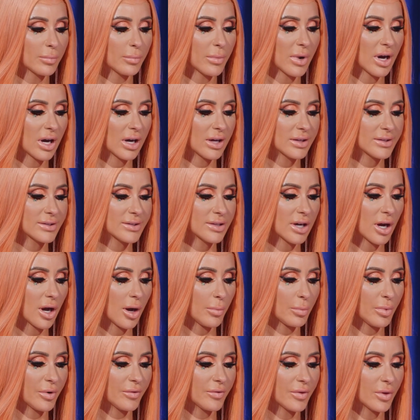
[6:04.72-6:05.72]
My
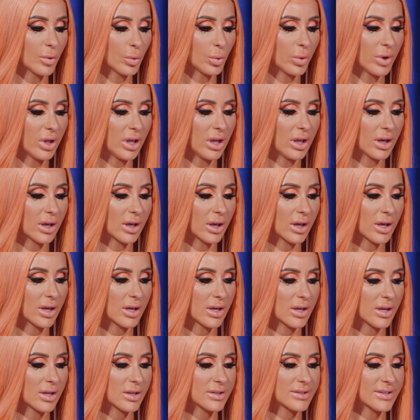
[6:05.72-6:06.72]
top of the week
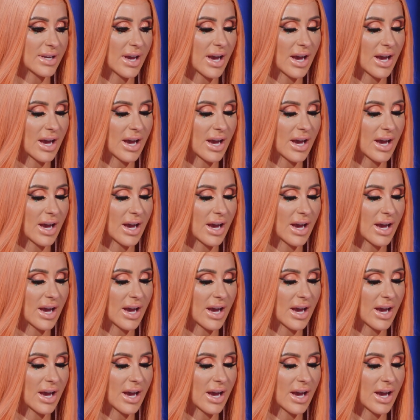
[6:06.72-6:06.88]
is